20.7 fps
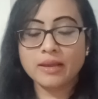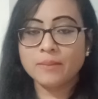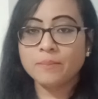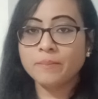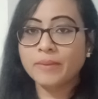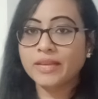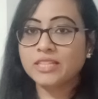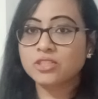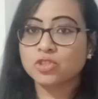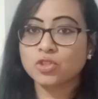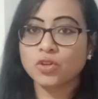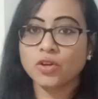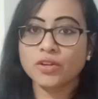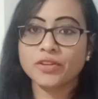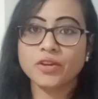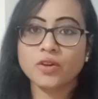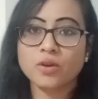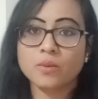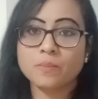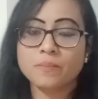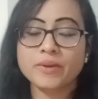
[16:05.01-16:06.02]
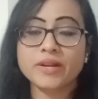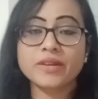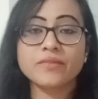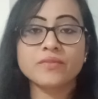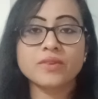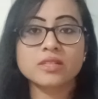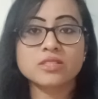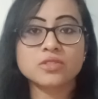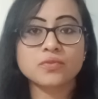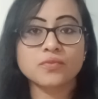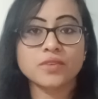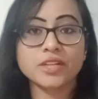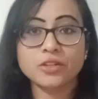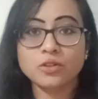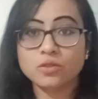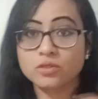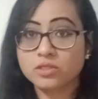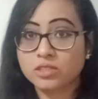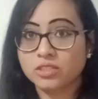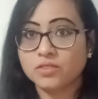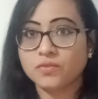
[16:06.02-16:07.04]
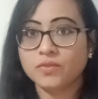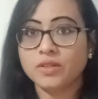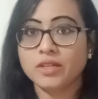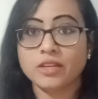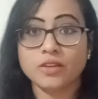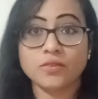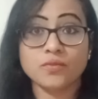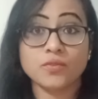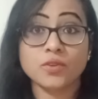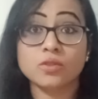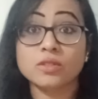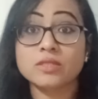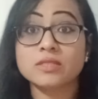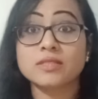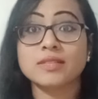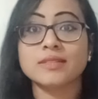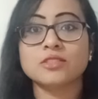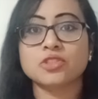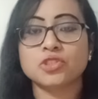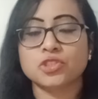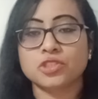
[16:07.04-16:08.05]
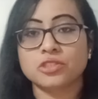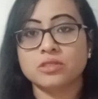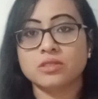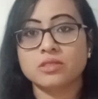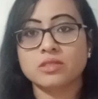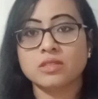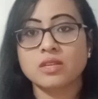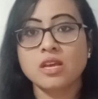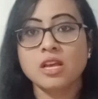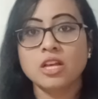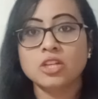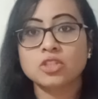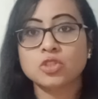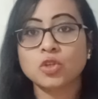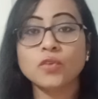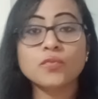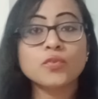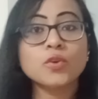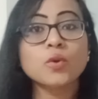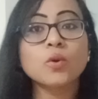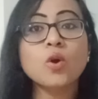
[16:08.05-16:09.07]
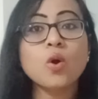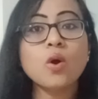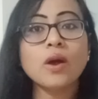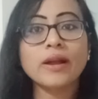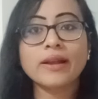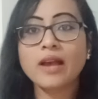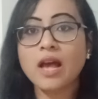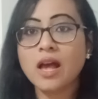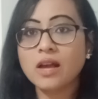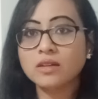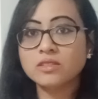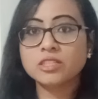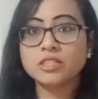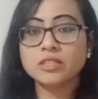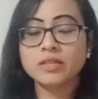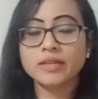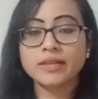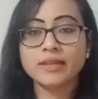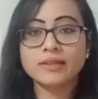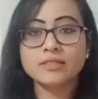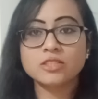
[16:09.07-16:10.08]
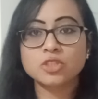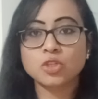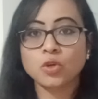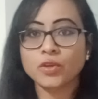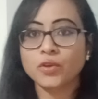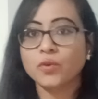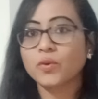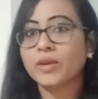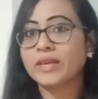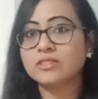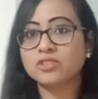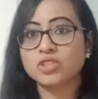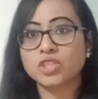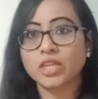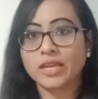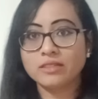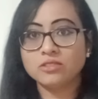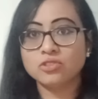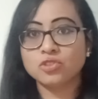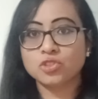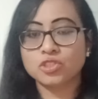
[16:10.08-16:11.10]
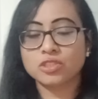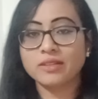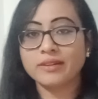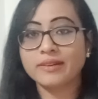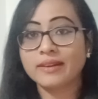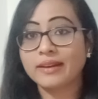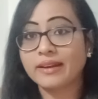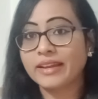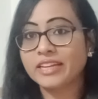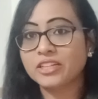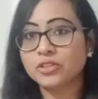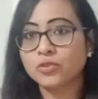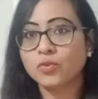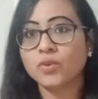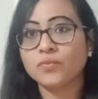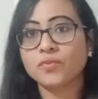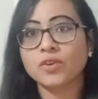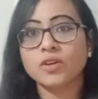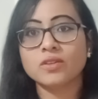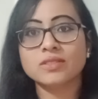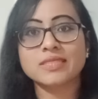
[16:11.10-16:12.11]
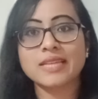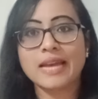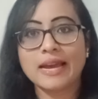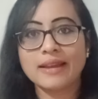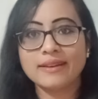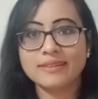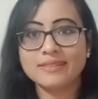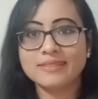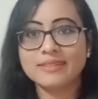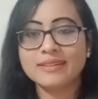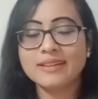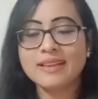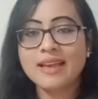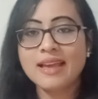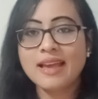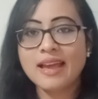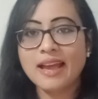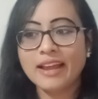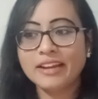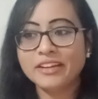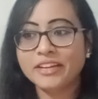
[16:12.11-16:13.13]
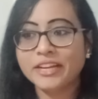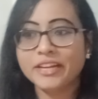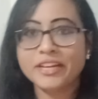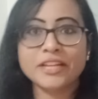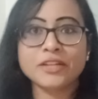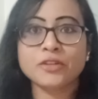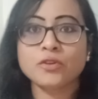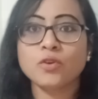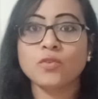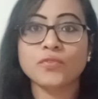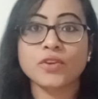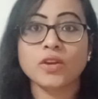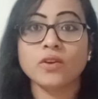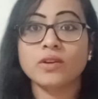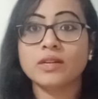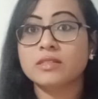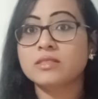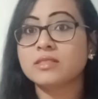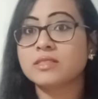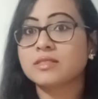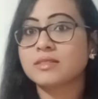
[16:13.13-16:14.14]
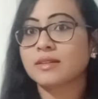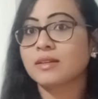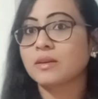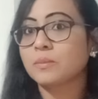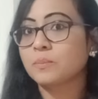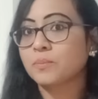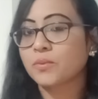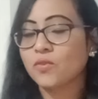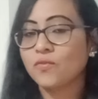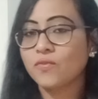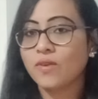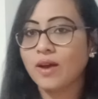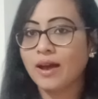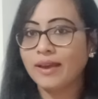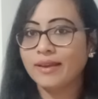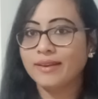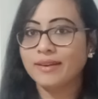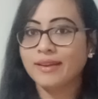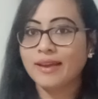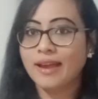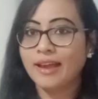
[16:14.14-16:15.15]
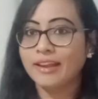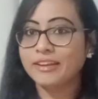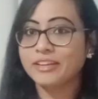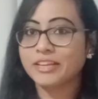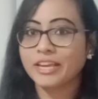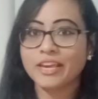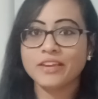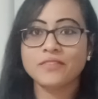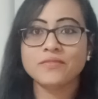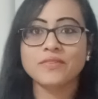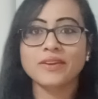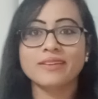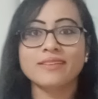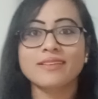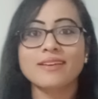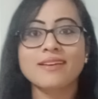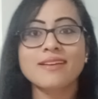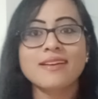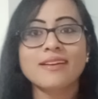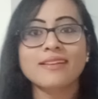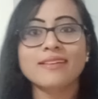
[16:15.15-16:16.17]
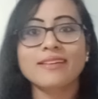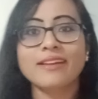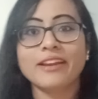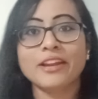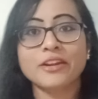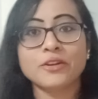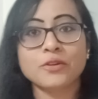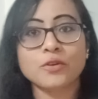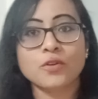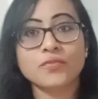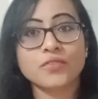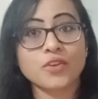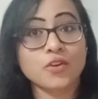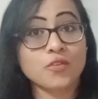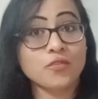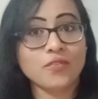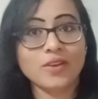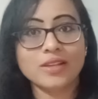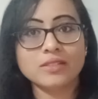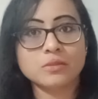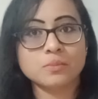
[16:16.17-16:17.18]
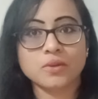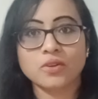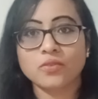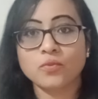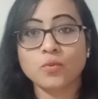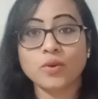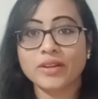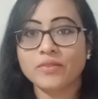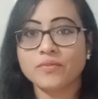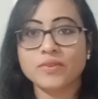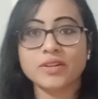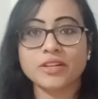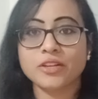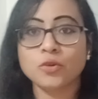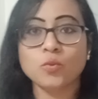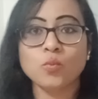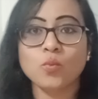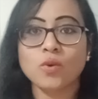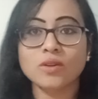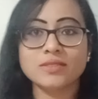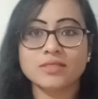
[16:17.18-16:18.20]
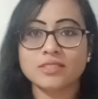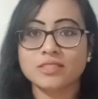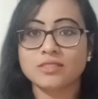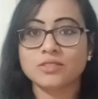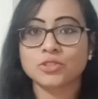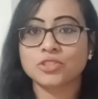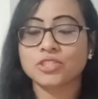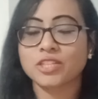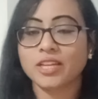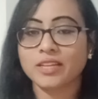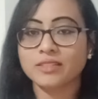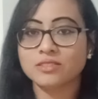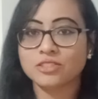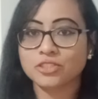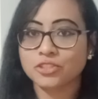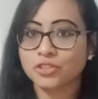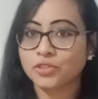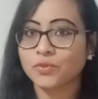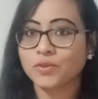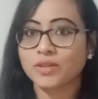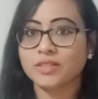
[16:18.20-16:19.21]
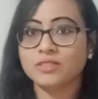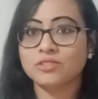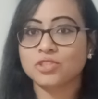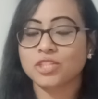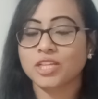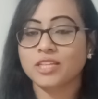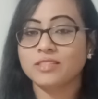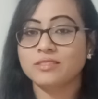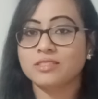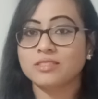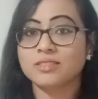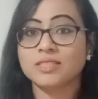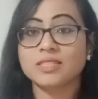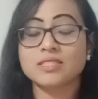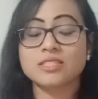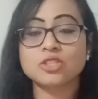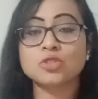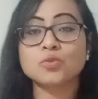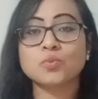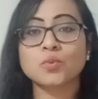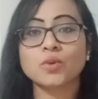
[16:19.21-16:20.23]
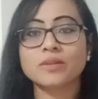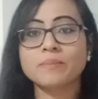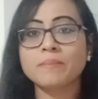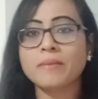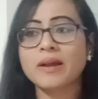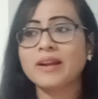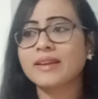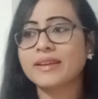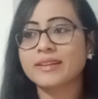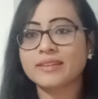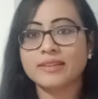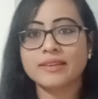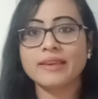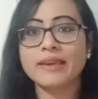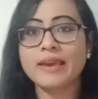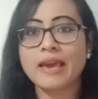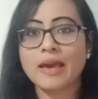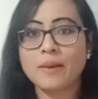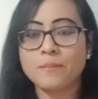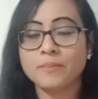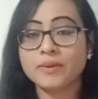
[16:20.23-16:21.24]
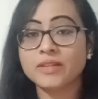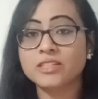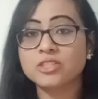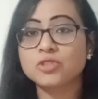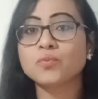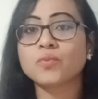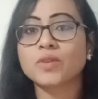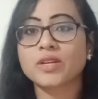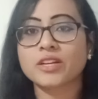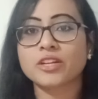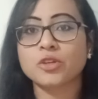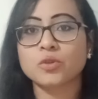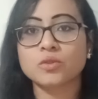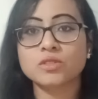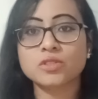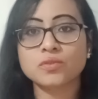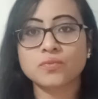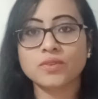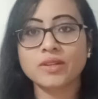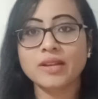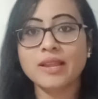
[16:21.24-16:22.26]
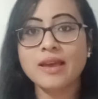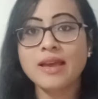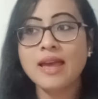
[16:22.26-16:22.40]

Based on your previous videos, it will give you the suggestions. So if you go accordingly, so you can change the narrative of your channel and narrative of your Instagram profile and even narrative of your Facebook, whatever you wanted to change it, you can change. This is what marketing campaign is very useful.